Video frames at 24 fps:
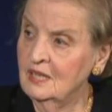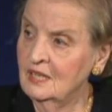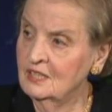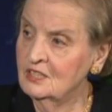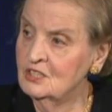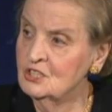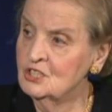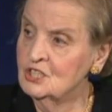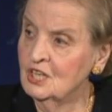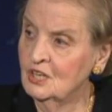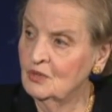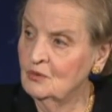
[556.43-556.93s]

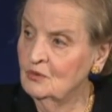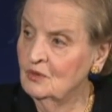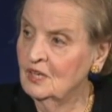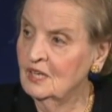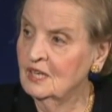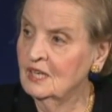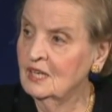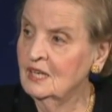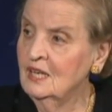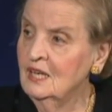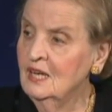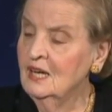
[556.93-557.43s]
and
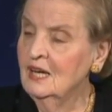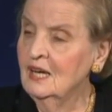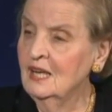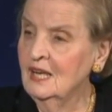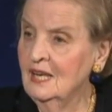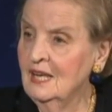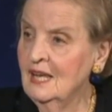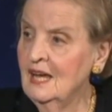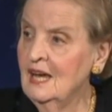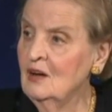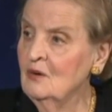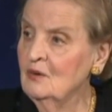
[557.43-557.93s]
generally
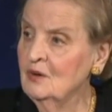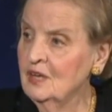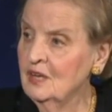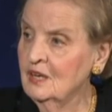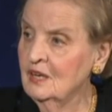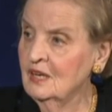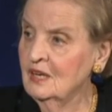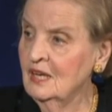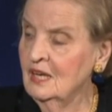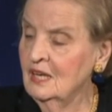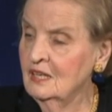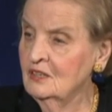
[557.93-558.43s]

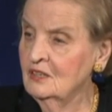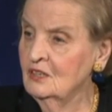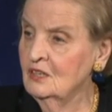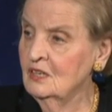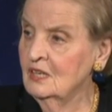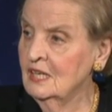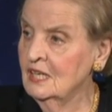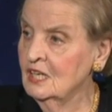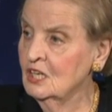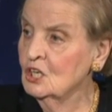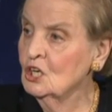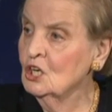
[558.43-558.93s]
allowing and
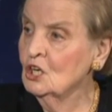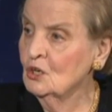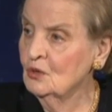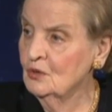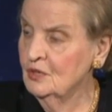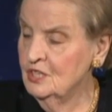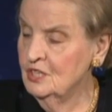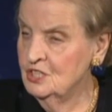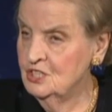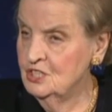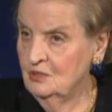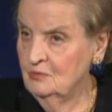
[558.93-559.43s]

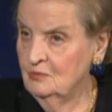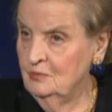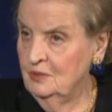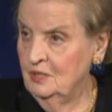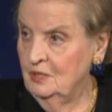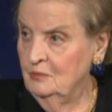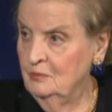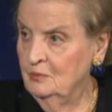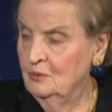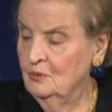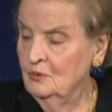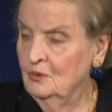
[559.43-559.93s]
encouraging
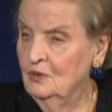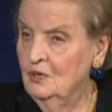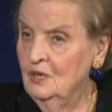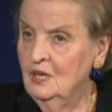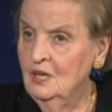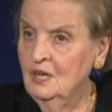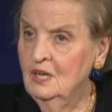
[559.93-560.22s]
people